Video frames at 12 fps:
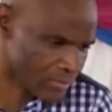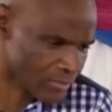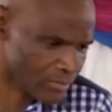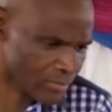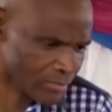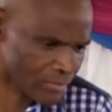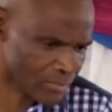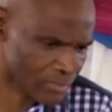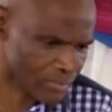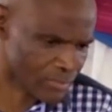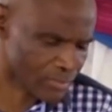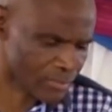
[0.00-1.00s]

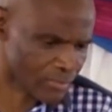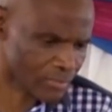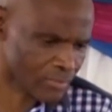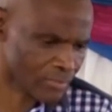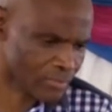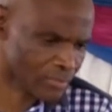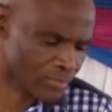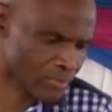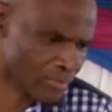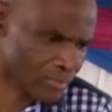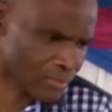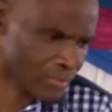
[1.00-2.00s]

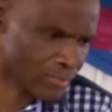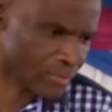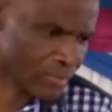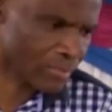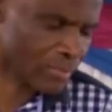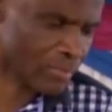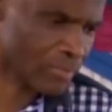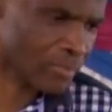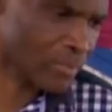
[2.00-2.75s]
This person isn't speaking.